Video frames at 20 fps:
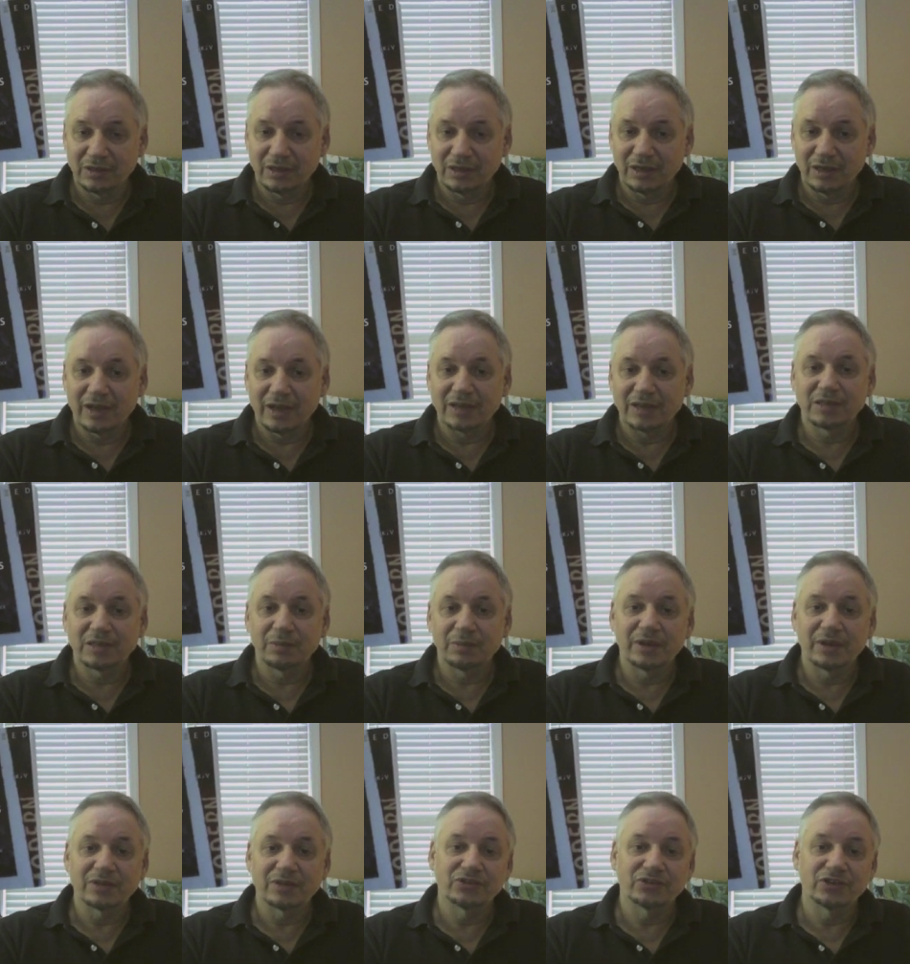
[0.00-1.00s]
It has to be
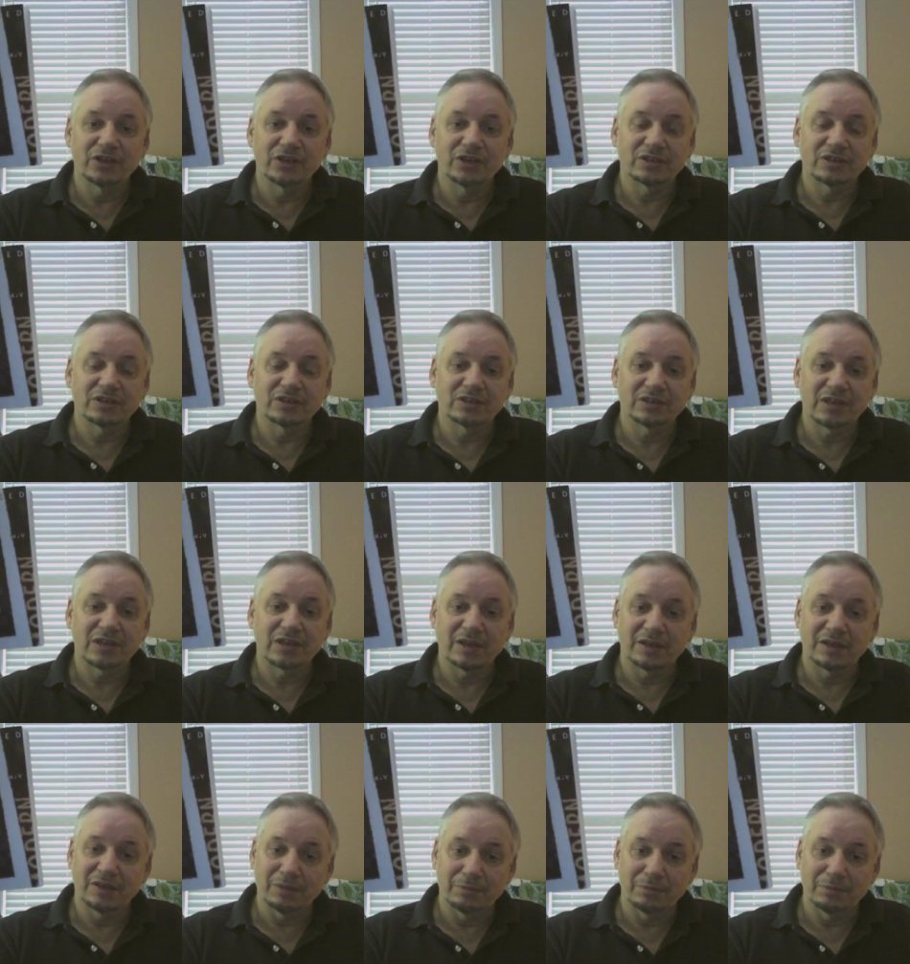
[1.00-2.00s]
as Jesus said,
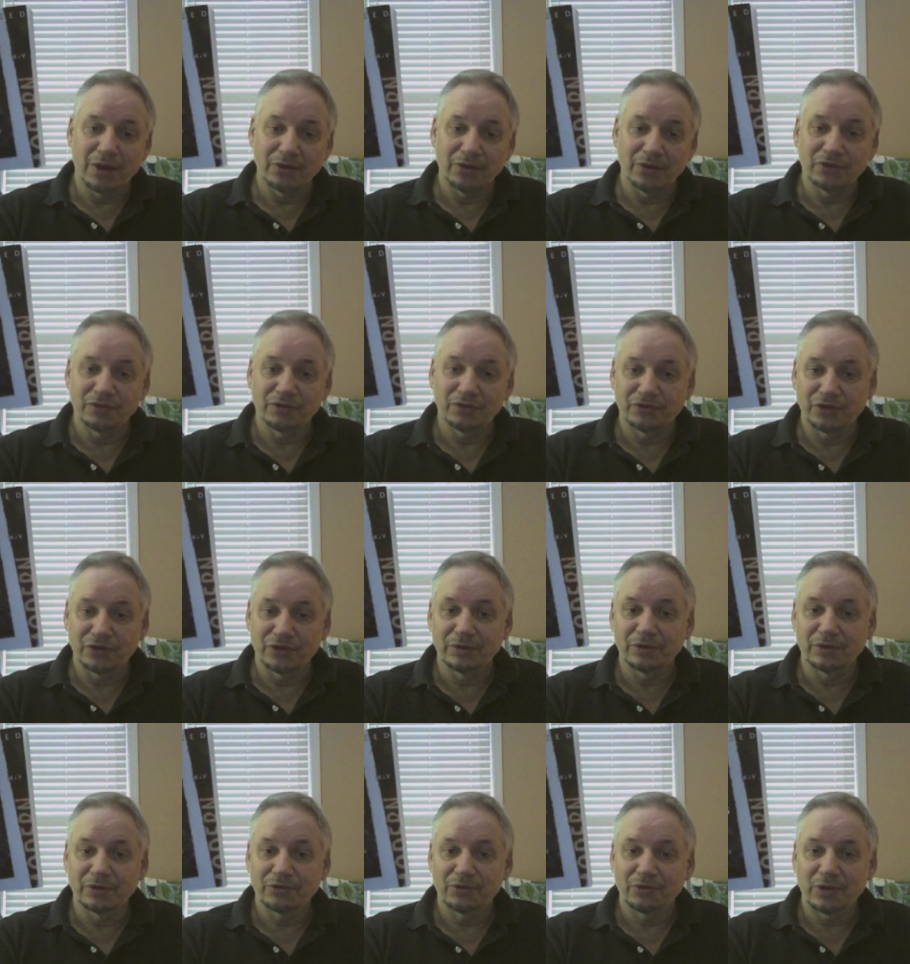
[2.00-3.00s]
in the mouth of two
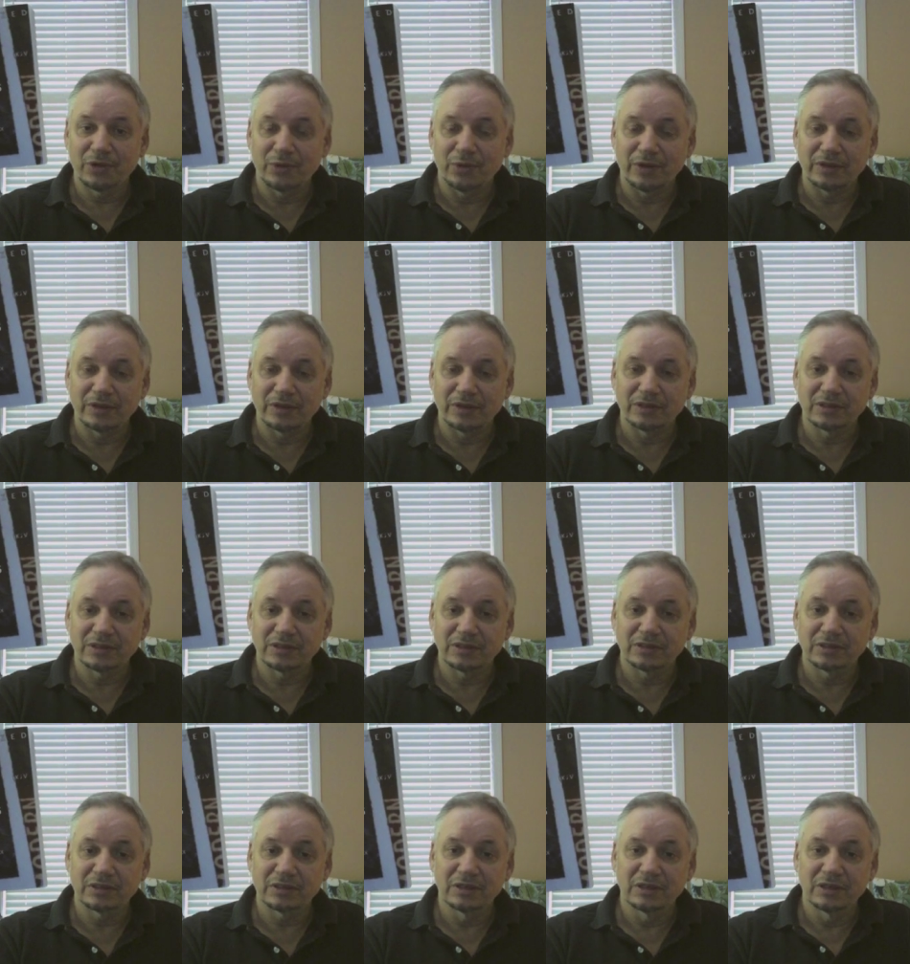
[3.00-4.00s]
or three witnesses